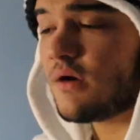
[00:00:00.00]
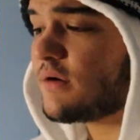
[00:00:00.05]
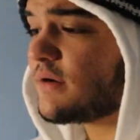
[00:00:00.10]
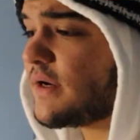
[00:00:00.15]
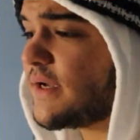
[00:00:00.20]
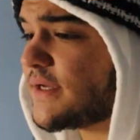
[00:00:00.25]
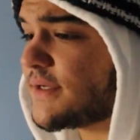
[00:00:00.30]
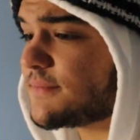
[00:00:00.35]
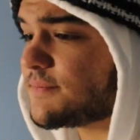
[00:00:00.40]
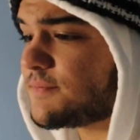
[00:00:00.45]

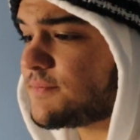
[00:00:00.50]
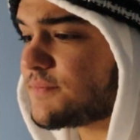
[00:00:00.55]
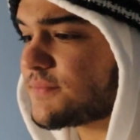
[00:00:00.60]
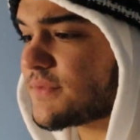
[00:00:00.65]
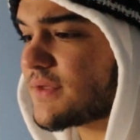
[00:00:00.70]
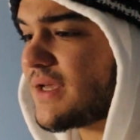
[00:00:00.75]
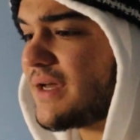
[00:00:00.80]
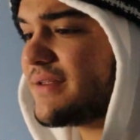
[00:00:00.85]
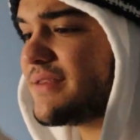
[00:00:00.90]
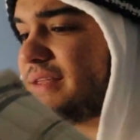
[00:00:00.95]
Alright,
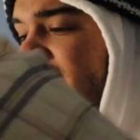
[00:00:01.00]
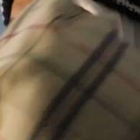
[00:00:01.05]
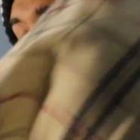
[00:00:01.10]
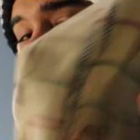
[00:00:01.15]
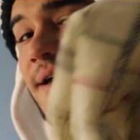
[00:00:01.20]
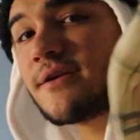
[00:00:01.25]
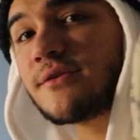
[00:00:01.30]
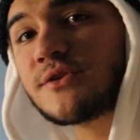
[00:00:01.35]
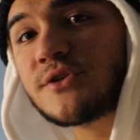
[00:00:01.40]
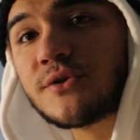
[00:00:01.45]
I think
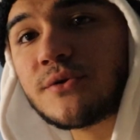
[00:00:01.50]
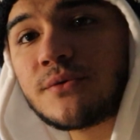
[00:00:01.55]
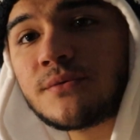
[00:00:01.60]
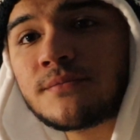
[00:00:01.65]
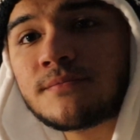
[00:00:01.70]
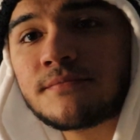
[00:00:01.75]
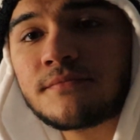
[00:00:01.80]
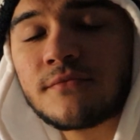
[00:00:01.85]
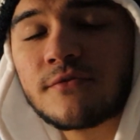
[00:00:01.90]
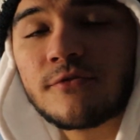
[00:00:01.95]
that'll do
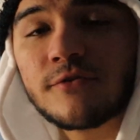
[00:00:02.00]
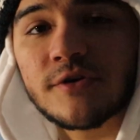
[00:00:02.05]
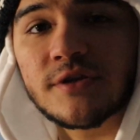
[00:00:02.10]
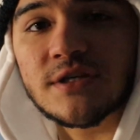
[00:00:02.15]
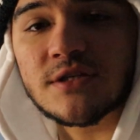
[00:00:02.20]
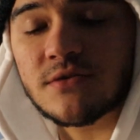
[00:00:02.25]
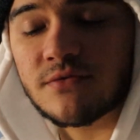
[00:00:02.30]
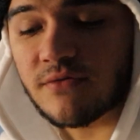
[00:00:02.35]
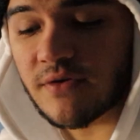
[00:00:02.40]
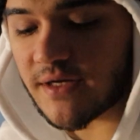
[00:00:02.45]
for
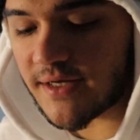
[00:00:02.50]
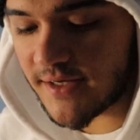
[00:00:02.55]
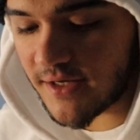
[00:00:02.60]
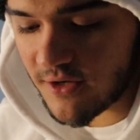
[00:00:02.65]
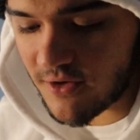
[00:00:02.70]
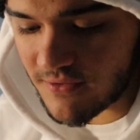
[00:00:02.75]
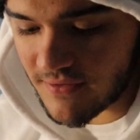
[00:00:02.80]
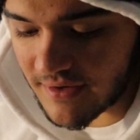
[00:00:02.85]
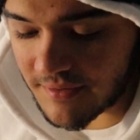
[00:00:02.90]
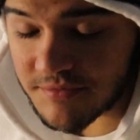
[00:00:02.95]
this
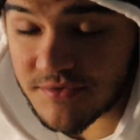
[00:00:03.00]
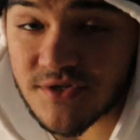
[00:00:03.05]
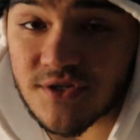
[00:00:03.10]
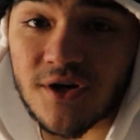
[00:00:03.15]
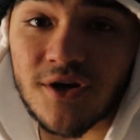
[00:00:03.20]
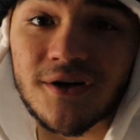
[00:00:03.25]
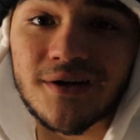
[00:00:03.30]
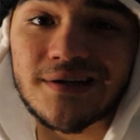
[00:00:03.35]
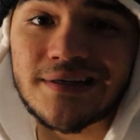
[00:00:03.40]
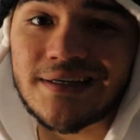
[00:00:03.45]
video. I'm
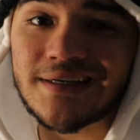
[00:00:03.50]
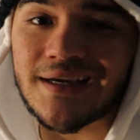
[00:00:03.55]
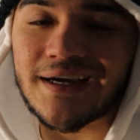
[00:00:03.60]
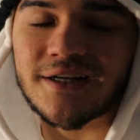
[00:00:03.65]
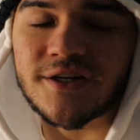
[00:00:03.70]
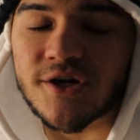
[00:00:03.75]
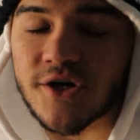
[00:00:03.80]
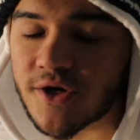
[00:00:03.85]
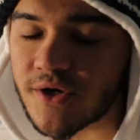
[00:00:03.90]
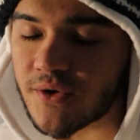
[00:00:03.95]
sorry,
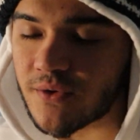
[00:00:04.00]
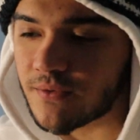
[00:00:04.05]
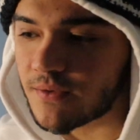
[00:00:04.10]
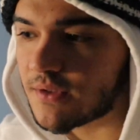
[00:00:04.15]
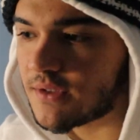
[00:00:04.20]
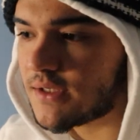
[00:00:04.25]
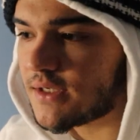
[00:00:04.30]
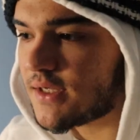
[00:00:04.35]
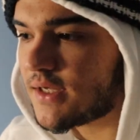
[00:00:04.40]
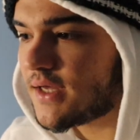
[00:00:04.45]
I know.
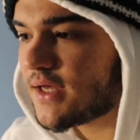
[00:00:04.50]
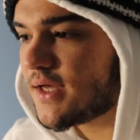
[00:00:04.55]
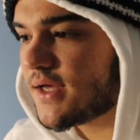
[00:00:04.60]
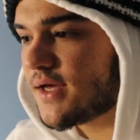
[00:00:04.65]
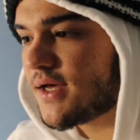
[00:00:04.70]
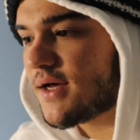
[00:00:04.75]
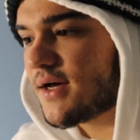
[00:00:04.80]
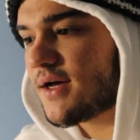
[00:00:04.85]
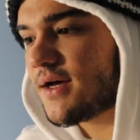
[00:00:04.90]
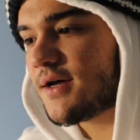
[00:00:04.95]

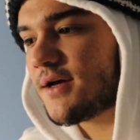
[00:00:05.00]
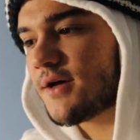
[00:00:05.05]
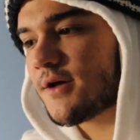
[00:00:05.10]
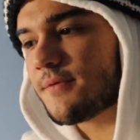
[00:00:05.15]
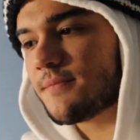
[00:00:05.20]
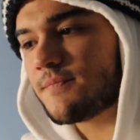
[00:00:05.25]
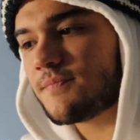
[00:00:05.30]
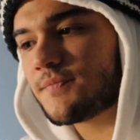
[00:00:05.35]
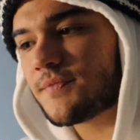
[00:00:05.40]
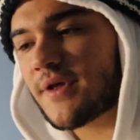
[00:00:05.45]

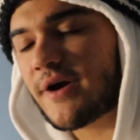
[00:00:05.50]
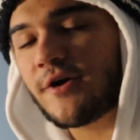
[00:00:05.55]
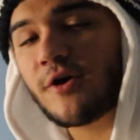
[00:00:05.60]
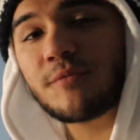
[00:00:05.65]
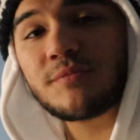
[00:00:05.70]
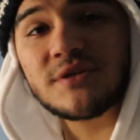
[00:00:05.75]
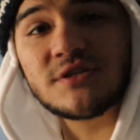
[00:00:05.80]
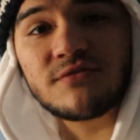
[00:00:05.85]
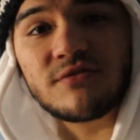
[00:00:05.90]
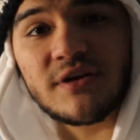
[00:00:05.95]
I
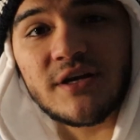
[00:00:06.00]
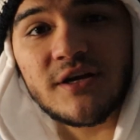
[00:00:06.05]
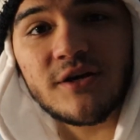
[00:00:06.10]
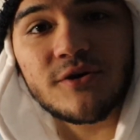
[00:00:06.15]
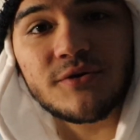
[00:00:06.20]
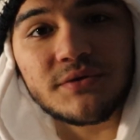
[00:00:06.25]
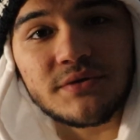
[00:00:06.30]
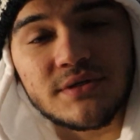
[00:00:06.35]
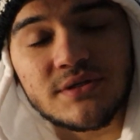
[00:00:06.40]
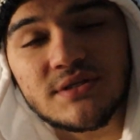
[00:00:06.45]
hope this
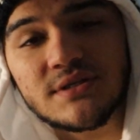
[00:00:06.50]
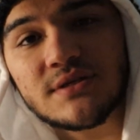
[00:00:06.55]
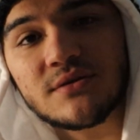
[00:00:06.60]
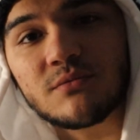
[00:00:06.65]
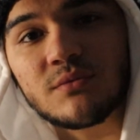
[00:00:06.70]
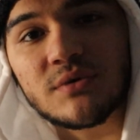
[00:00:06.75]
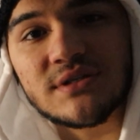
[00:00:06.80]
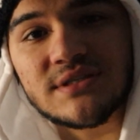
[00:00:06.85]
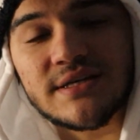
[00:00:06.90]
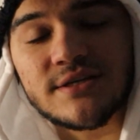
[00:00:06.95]
video
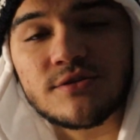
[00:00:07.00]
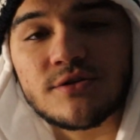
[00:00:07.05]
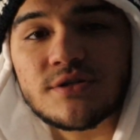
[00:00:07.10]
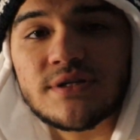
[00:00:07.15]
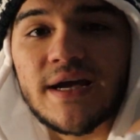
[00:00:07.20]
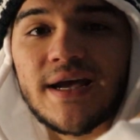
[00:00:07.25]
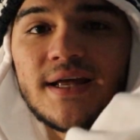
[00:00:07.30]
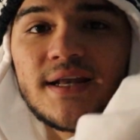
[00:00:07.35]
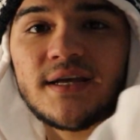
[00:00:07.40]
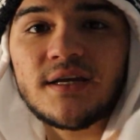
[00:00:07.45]
was
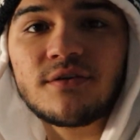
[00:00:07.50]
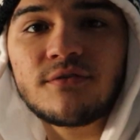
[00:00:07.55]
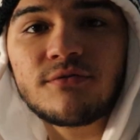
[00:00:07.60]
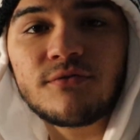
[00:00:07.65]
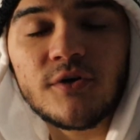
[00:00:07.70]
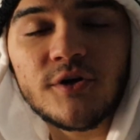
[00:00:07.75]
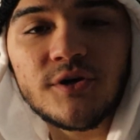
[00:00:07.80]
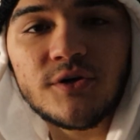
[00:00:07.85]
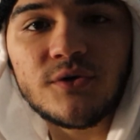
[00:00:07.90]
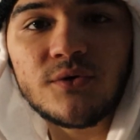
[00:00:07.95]
entertaining
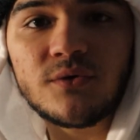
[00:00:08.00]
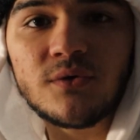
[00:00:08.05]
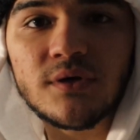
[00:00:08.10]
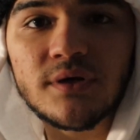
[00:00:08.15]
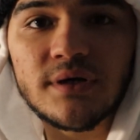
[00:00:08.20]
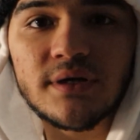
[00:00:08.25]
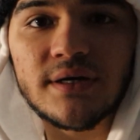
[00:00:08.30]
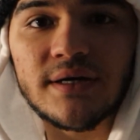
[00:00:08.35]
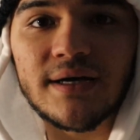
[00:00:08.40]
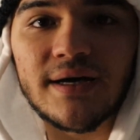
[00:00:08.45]
for you.
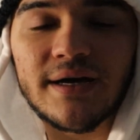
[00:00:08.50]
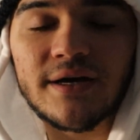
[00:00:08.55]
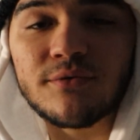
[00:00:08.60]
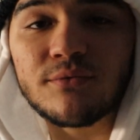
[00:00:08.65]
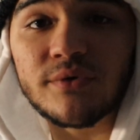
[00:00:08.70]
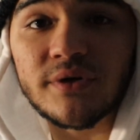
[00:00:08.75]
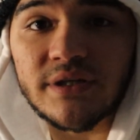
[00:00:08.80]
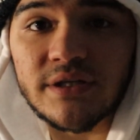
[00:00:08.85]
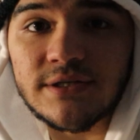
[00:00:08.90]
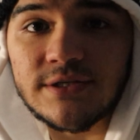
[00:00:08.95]
I
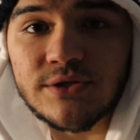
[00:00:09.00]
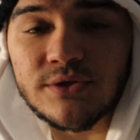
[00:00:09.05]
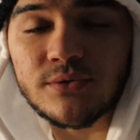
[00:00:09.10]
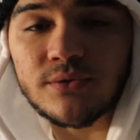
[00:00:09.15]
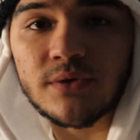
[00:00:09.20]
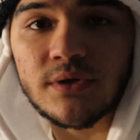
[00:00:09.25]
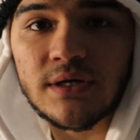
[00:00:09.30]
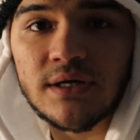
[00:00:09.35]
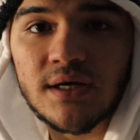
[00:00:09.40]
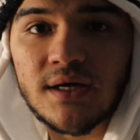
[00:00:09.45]
really
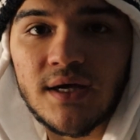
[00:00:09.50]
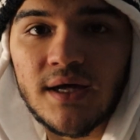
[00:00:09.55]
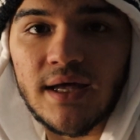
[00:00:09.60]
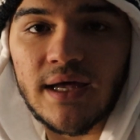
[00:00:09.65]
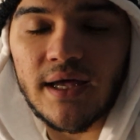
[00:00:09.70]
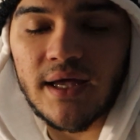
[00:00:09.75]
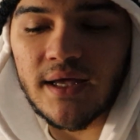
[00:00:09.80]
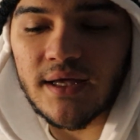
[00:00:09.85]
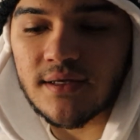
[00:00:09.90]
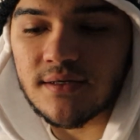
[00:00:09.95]
do.
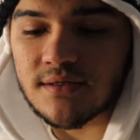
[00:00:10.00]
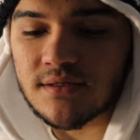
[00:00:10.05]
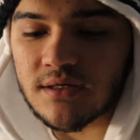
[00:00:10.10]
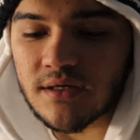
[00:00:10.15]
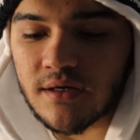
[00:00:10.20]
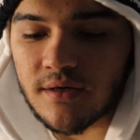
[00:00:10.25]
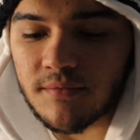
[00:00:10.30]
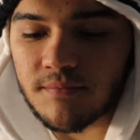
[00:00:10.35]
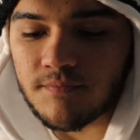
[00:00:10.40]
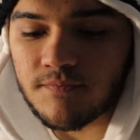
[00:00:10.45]
And
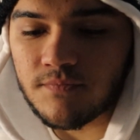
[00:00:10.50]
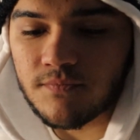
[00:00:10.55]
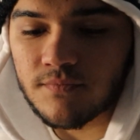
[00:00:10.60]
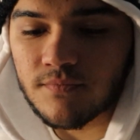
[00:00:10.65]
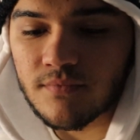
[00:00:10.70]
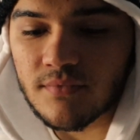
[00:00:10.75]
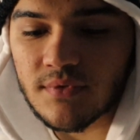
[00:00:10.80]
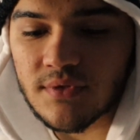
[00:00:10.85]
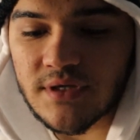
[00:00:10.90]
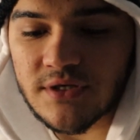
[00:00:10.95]

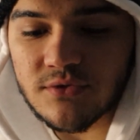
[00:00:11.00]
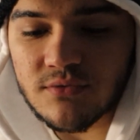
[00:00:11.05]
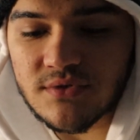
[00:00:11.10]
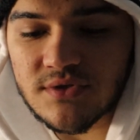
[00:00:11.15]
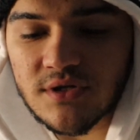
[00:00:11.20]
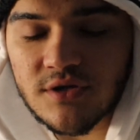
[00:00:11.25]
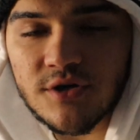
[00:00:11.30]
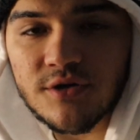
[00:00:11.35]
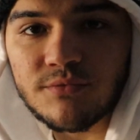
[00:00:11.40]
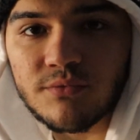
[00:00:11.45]
this
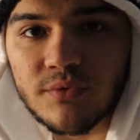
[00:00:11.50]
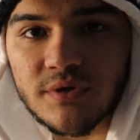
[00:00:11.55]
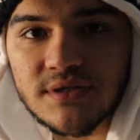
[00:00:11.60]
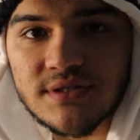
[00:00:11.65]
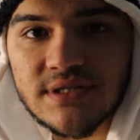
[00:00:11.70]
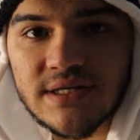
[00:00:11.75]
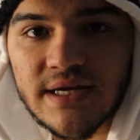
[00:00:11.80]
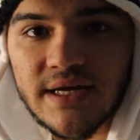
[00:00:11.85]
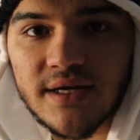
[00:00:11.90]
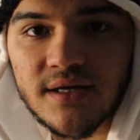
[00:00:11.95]
was a good one
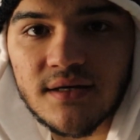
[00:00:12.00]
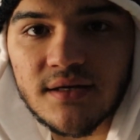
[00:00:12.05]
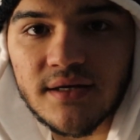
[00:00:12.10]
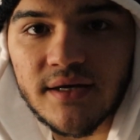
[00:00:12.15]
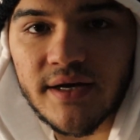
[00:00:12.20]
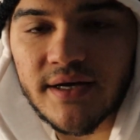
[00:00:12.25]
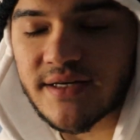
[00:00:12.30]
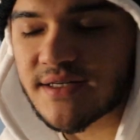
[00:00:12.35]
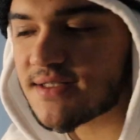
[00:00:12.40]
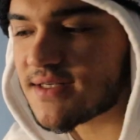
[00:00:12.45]
today,
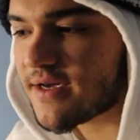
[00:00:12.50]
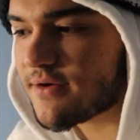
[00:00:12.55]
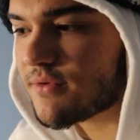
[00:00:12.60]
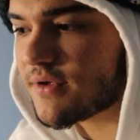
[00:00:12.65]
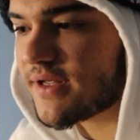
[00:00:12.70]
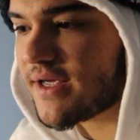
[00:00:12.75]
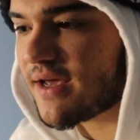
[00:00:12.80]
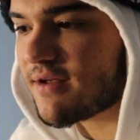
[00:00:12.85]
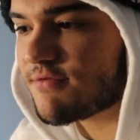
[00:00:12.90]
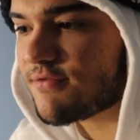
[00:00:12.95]
guys. I
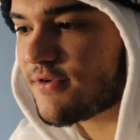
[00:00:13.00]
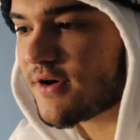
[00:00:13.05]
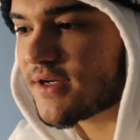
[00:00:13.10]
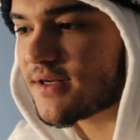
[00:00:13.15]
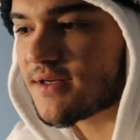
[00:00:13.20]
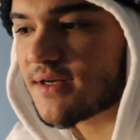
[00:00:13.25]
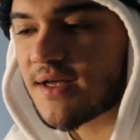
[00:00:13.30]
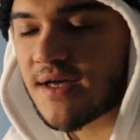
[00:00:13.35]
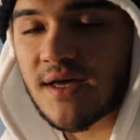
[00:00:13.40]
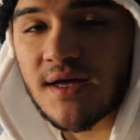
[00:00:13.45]
really had
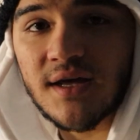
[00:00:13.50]
fun.